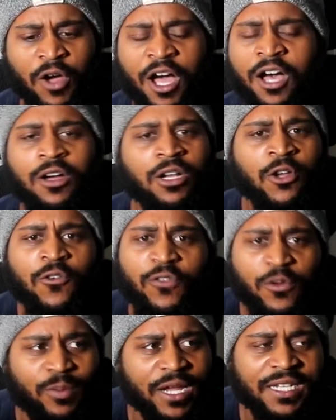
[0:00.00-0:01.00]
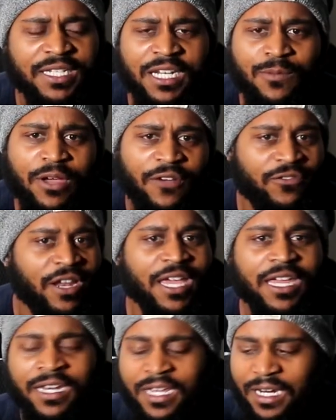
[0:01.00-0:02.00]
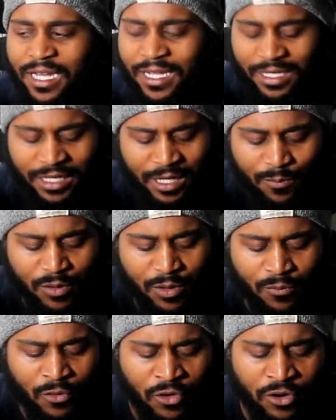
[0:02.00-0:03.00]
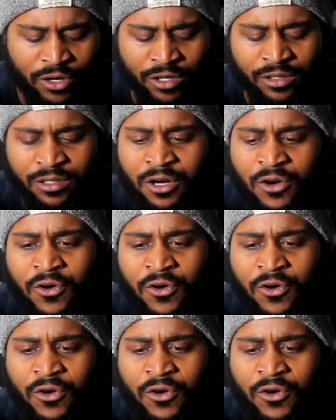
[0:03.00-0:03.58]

all over the place a little bit. I feel like it need like a little bit more...